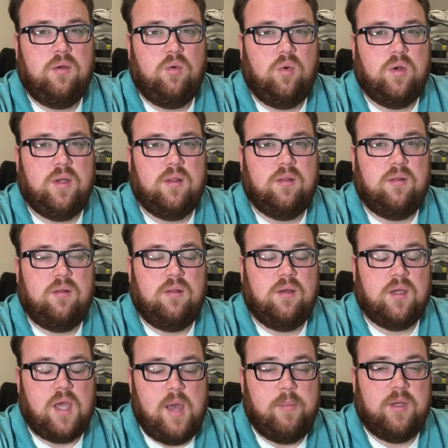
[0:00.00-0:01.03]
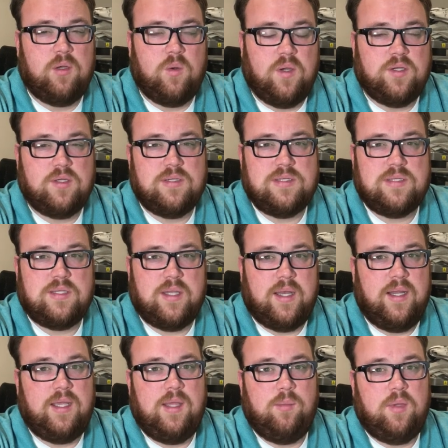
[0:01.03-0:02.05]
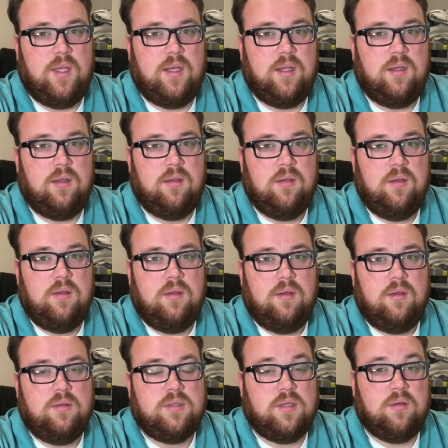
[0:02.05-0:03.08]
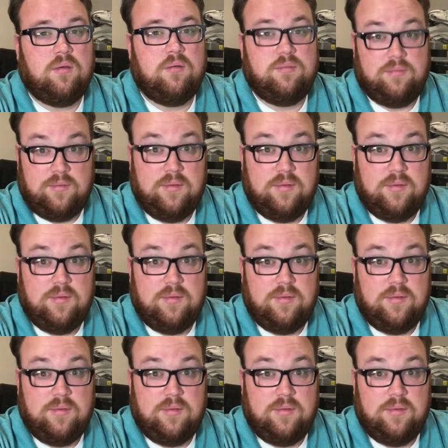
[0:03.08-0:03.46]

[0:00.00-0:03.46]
one of the common questions that I keep getting. So